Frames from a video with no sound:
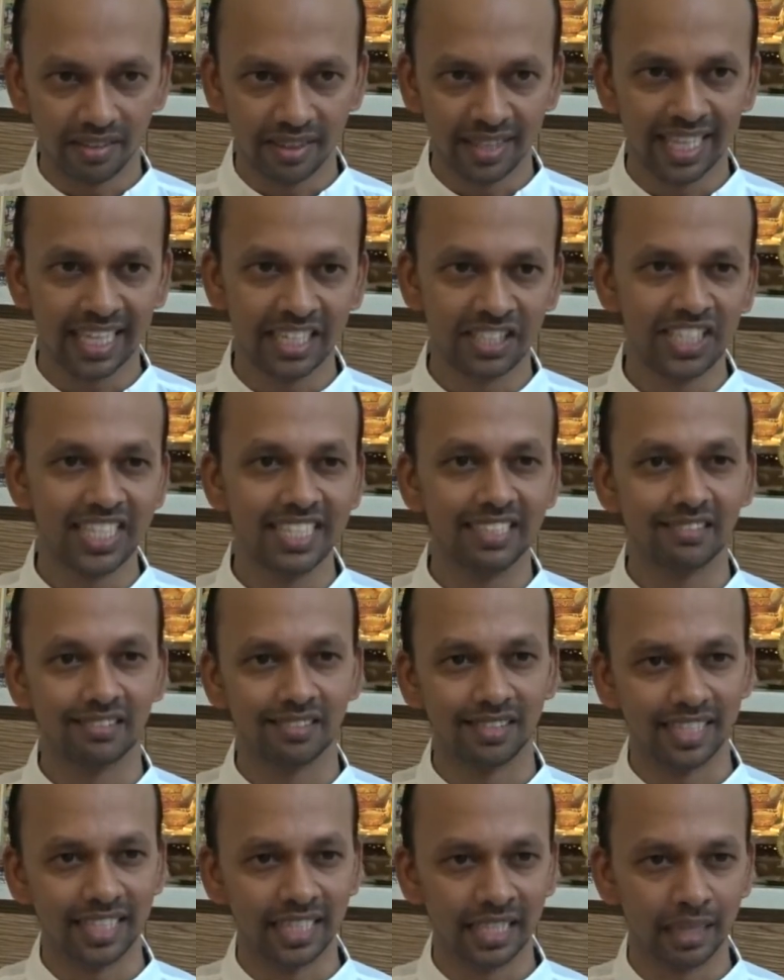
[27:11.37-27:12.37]
there
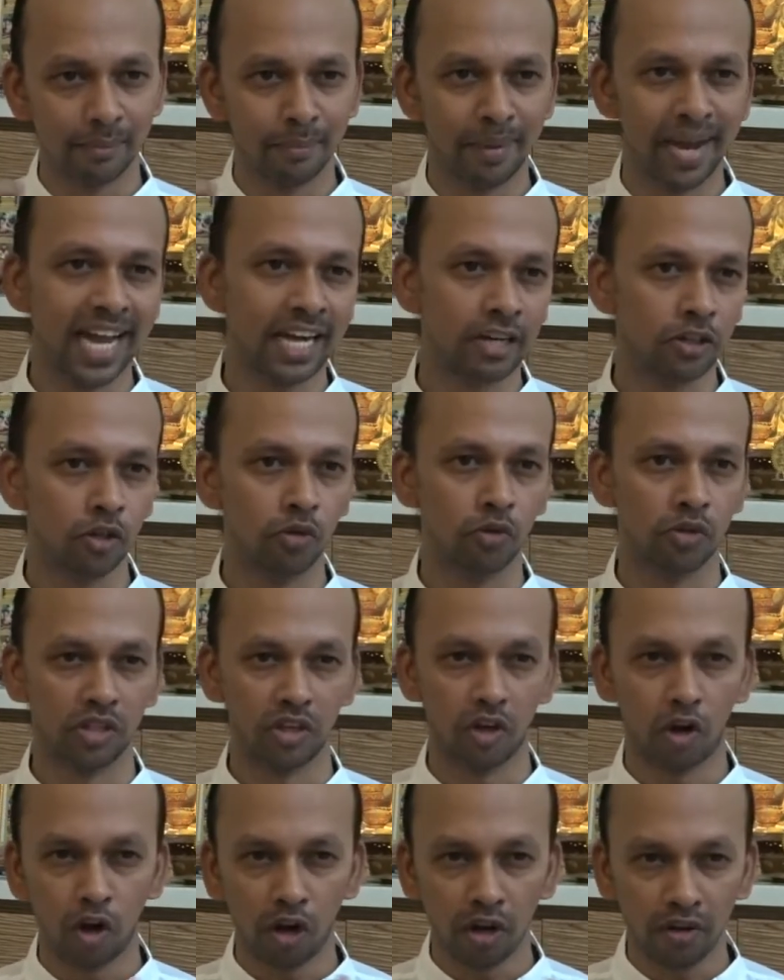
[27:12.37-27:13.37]
is in the background
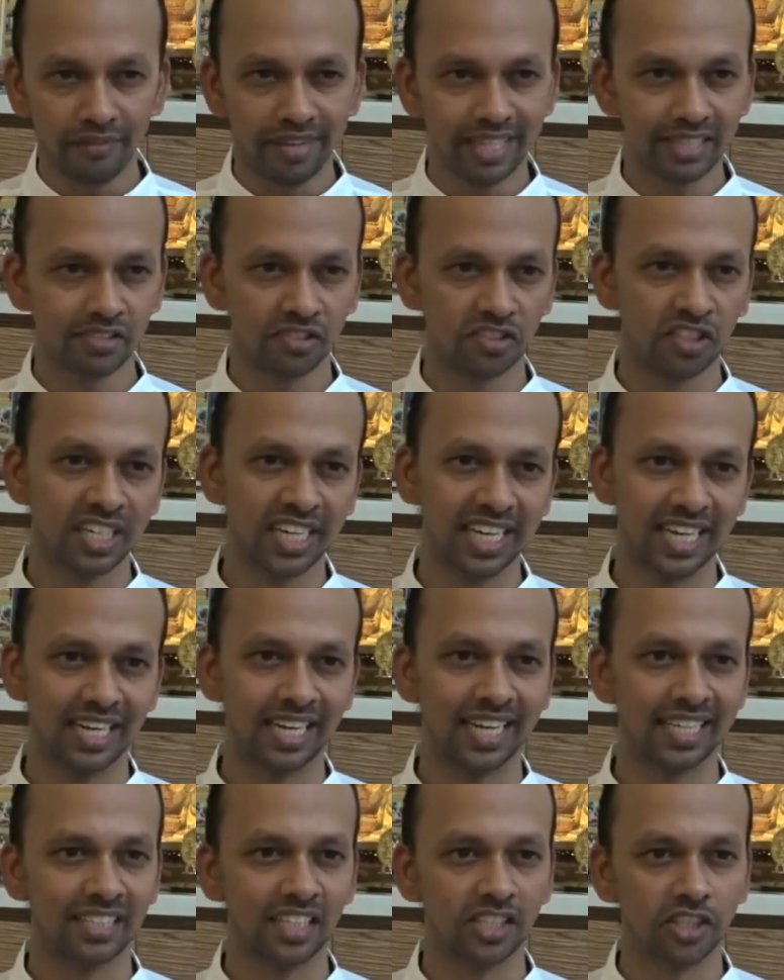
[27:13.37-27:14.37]
always running
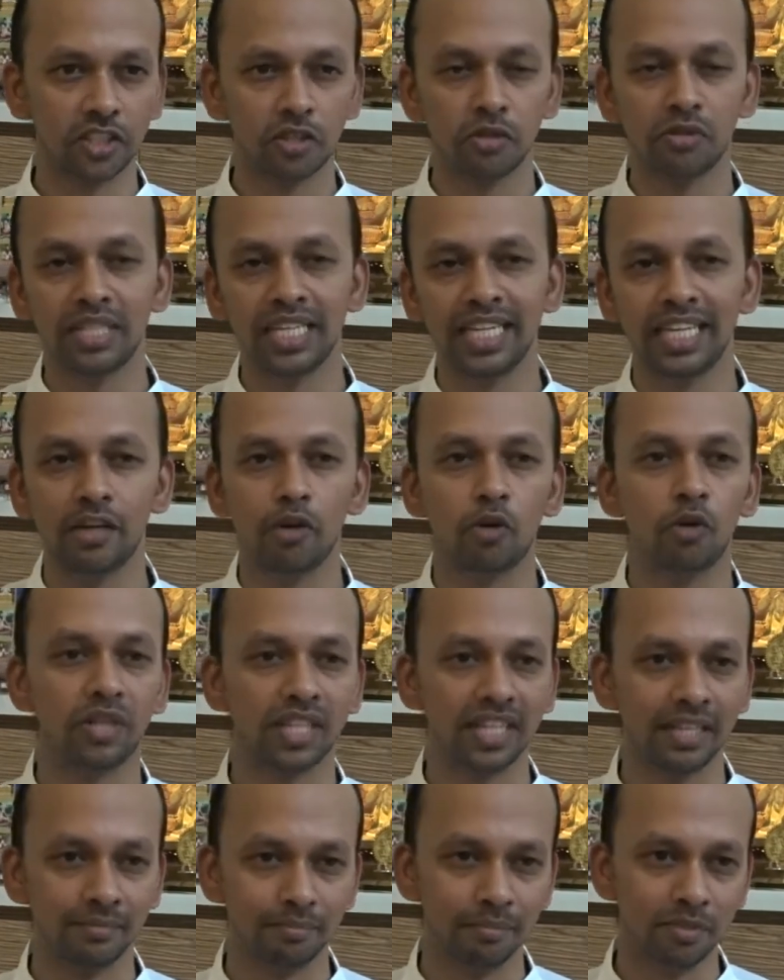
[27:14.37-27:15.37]
like the Shruti
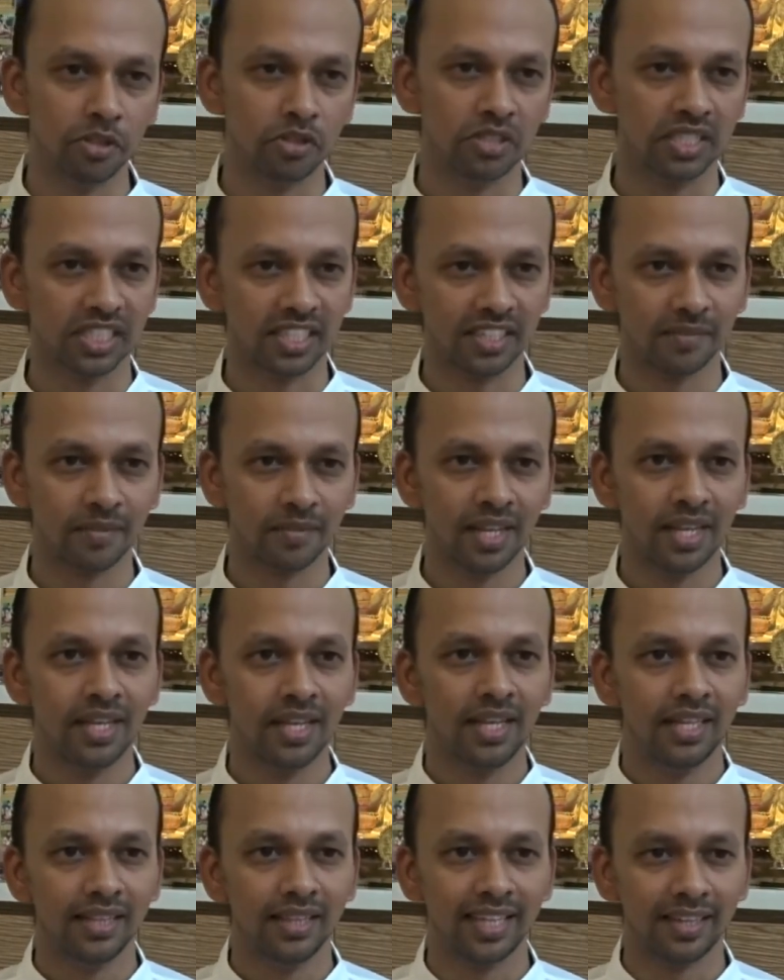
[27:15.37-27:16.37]
note in music,
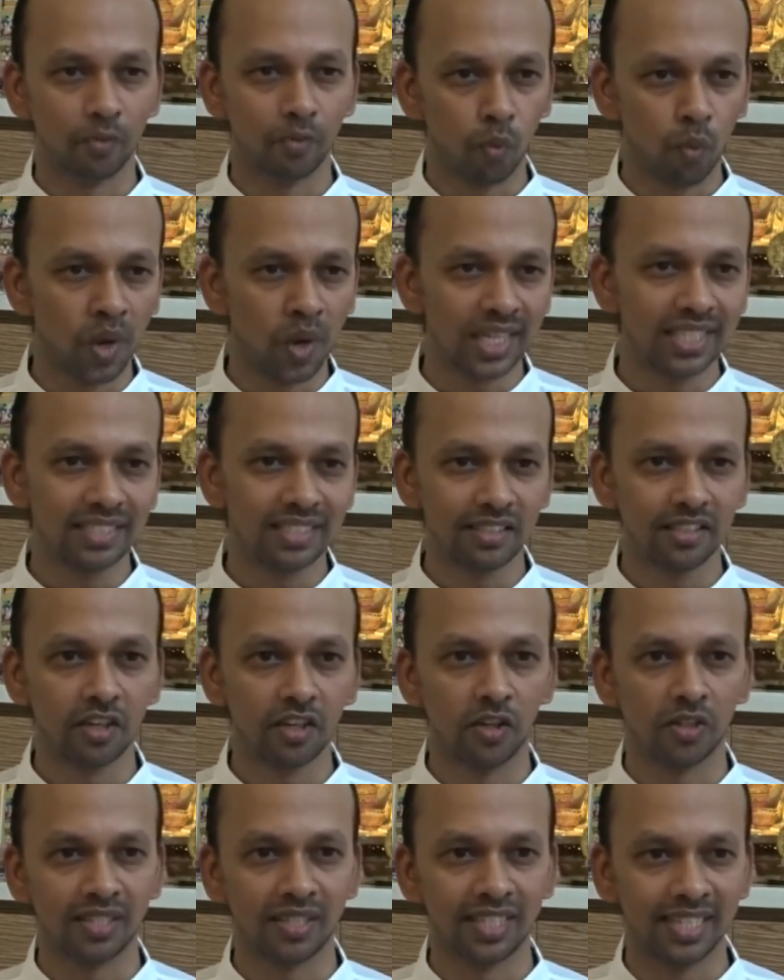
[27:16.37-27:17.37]
that one
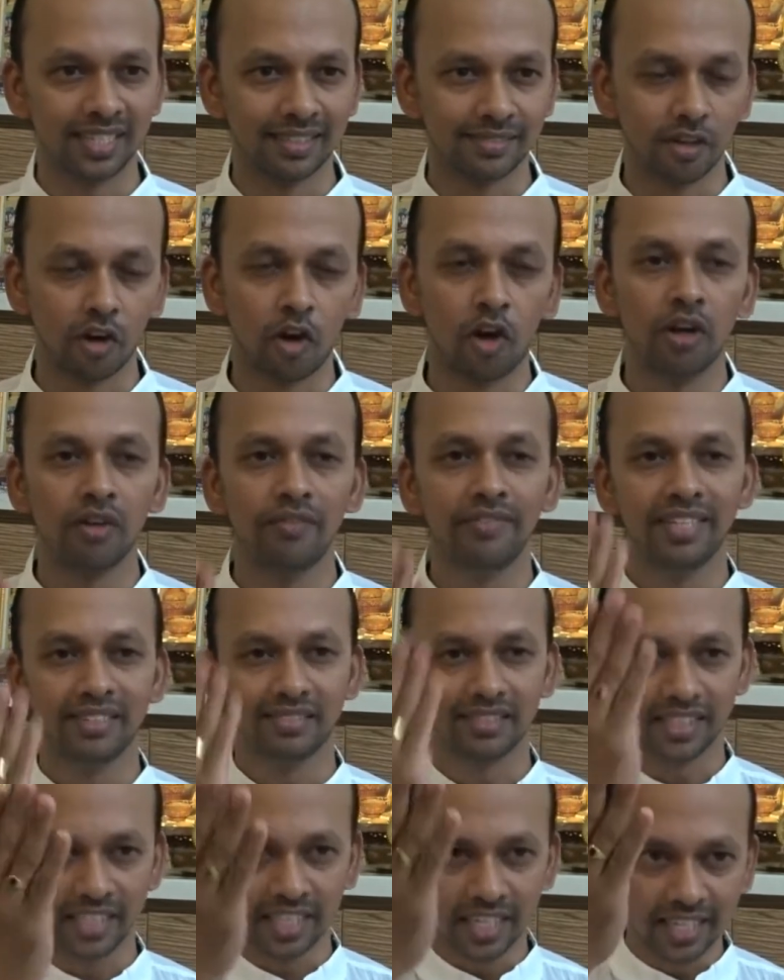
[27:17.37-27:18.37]
thought that is
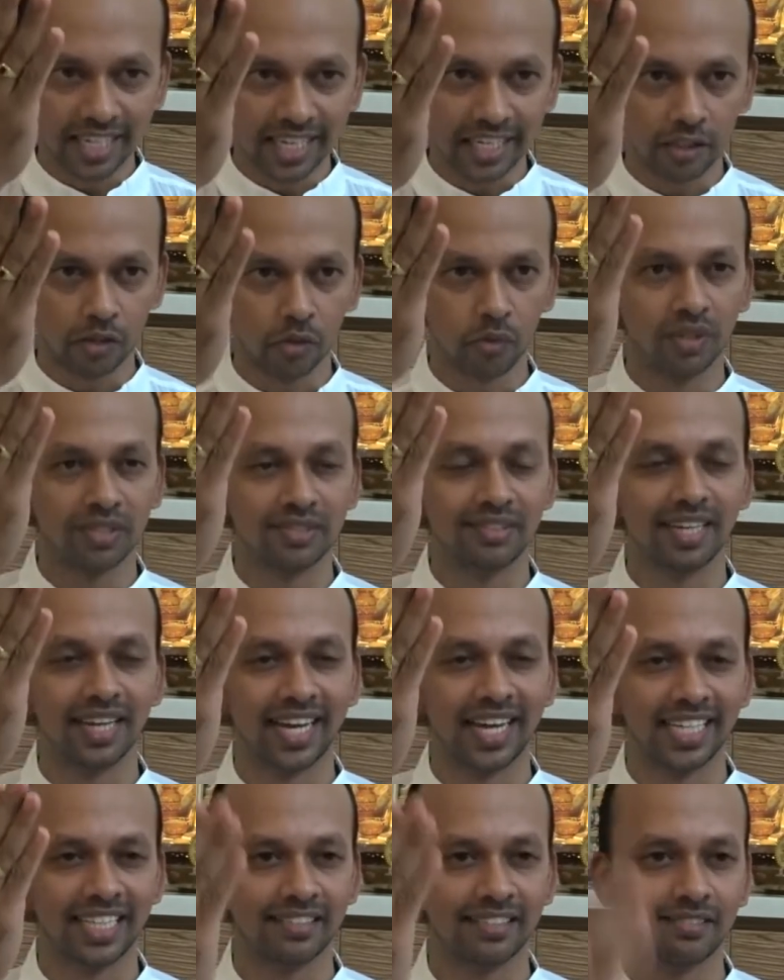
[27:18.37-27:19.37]
always yearning towards the
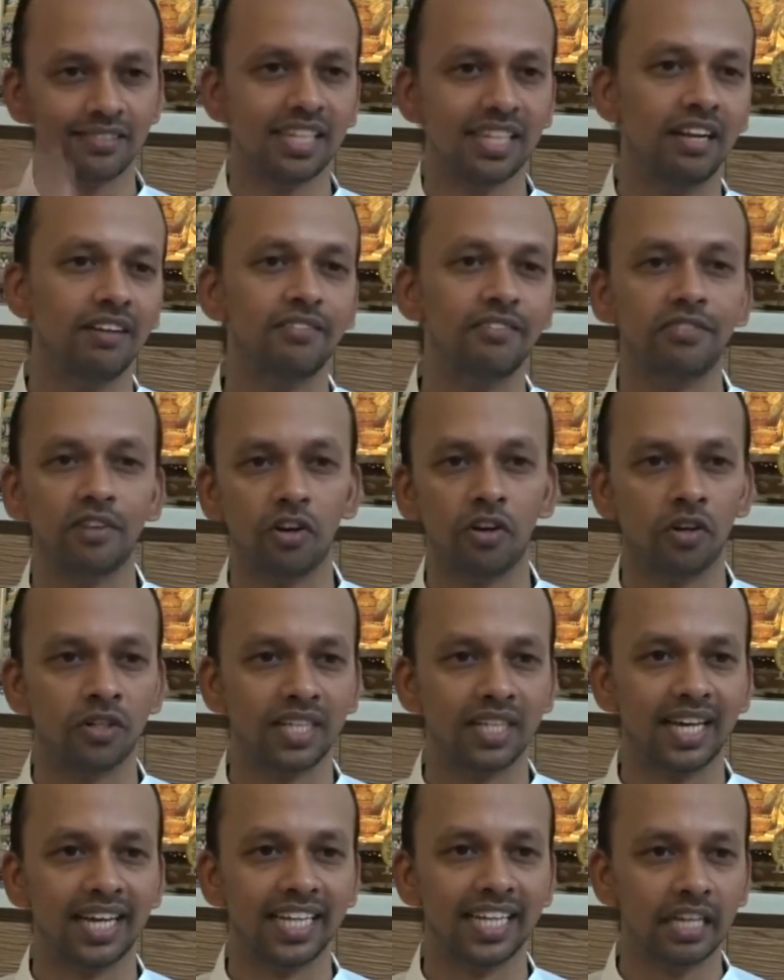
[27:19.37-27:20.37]
higher self
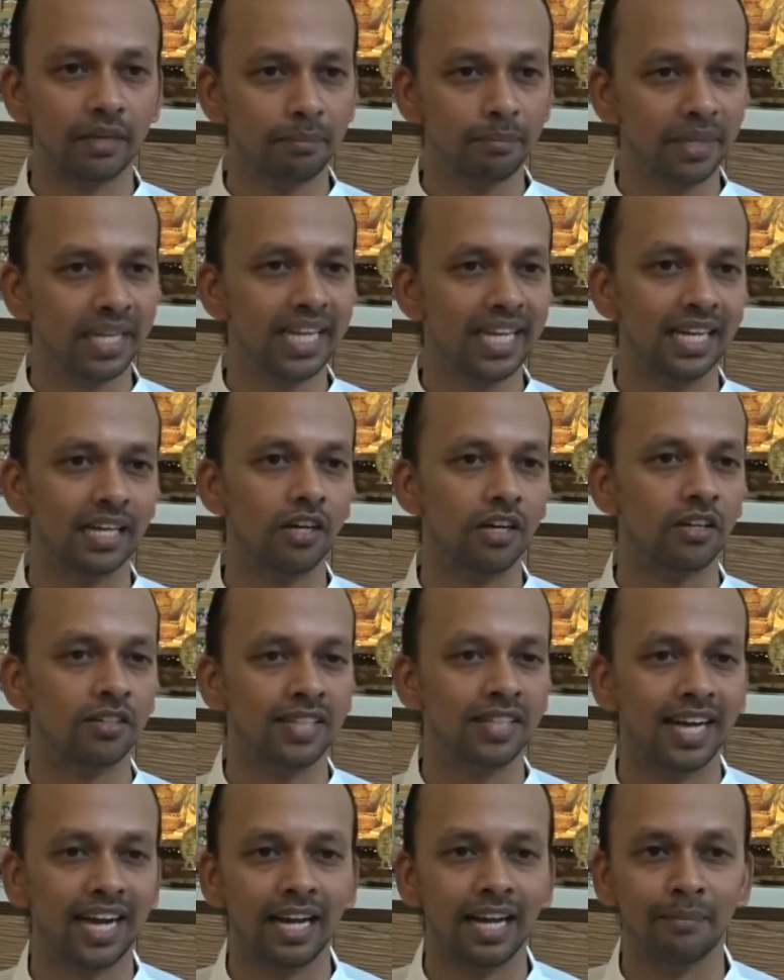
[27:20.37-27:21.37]
or the higher being or
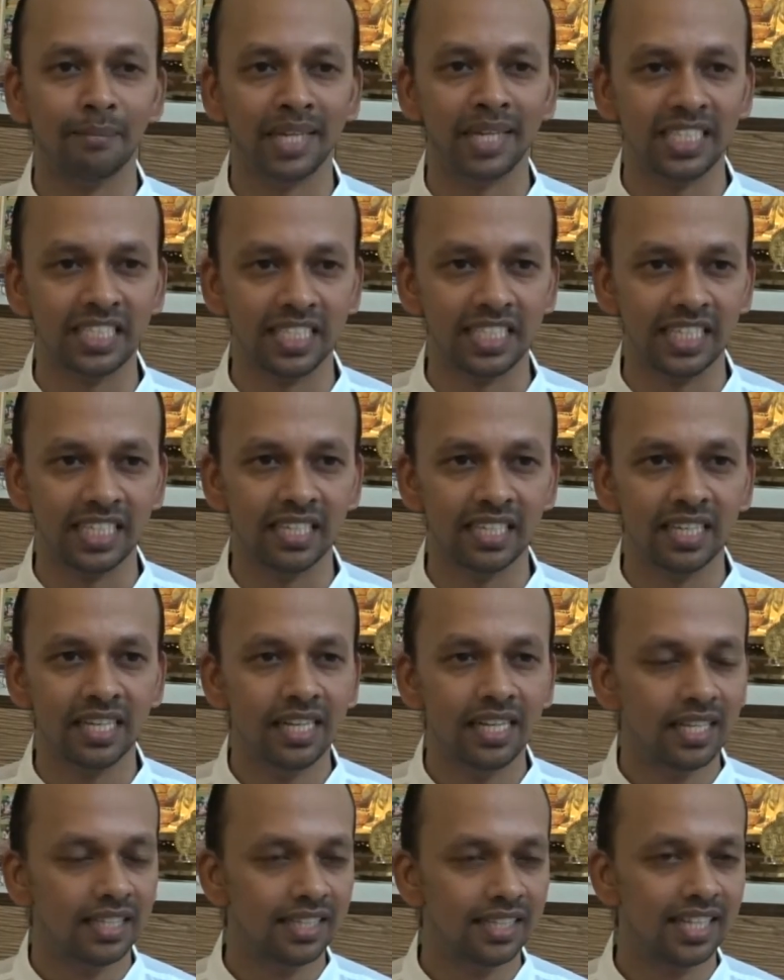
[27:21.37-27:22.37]
the Almighty,
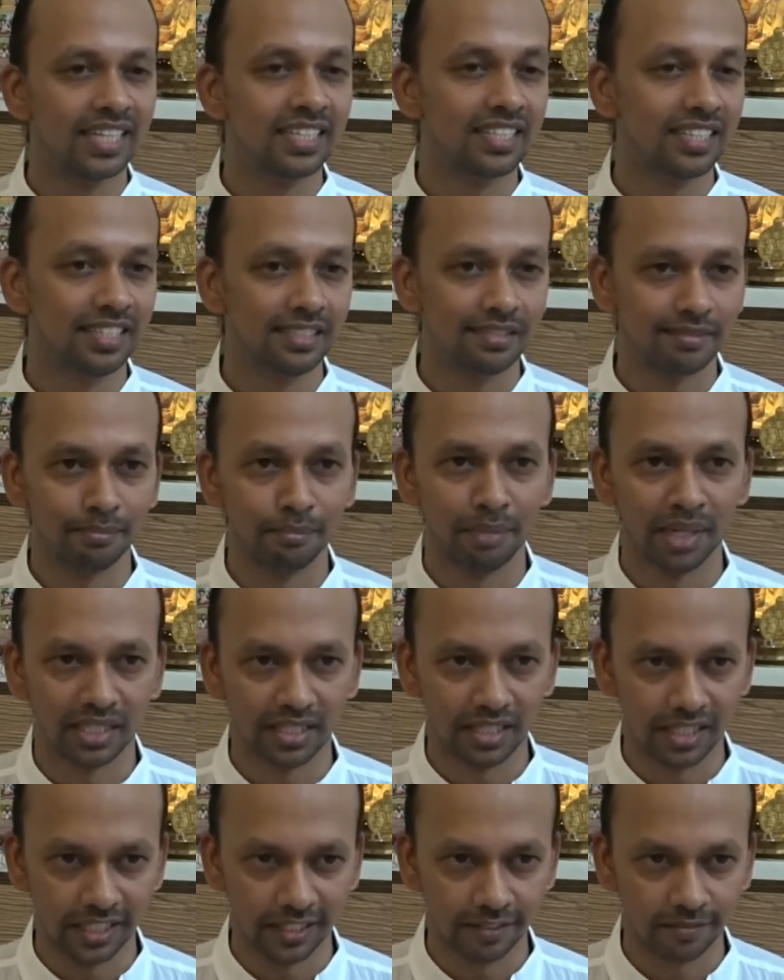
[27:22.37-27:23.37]
that is
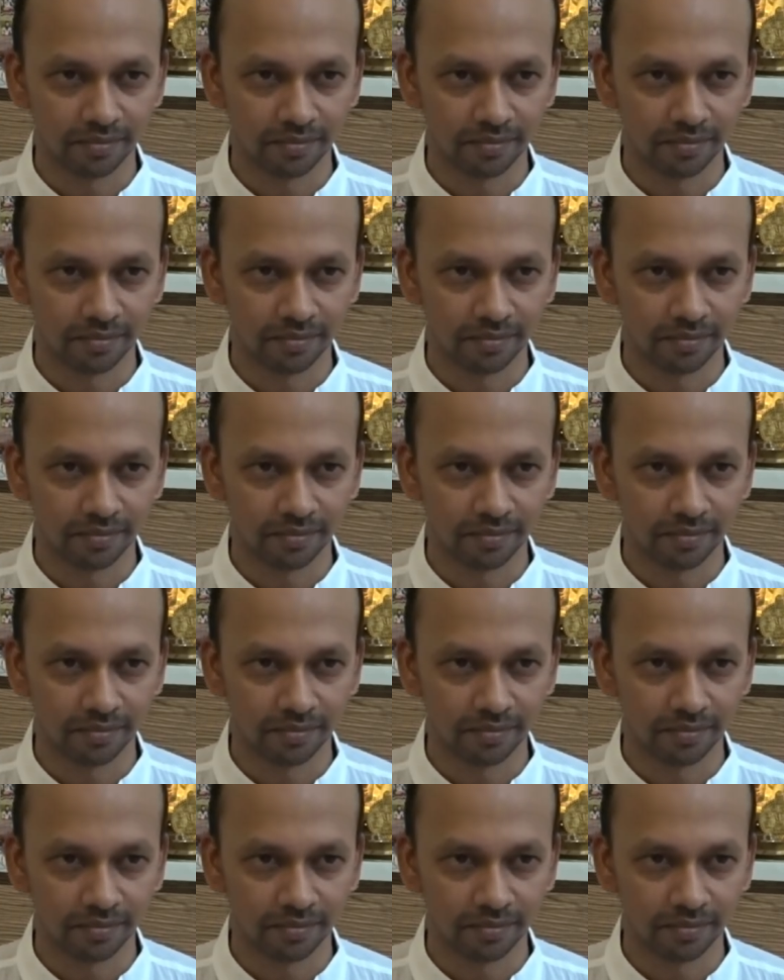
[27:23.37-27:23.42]
bhakti.